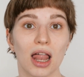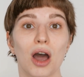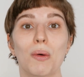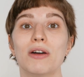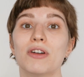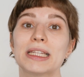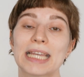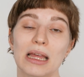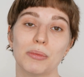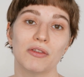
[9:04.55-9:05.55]
However, it
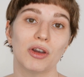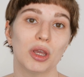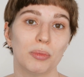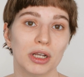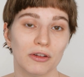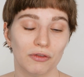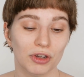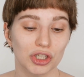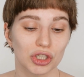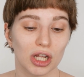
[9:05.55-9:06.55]
can be very
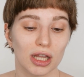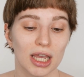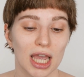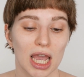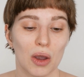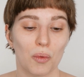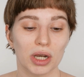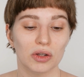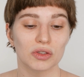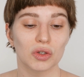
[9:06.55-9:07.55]
beneficial
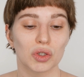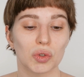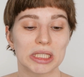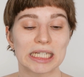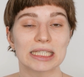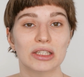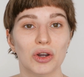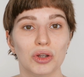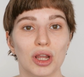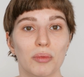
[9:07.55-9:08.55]
when also using a
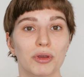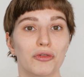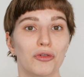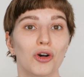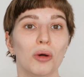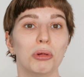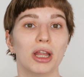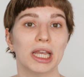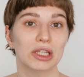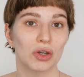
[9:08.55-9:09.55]
toner before
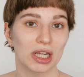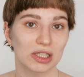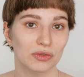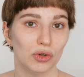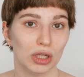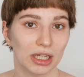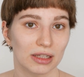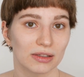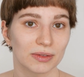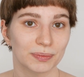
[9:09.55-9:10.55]
applying your
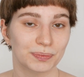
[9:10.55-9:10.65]
exfoliant.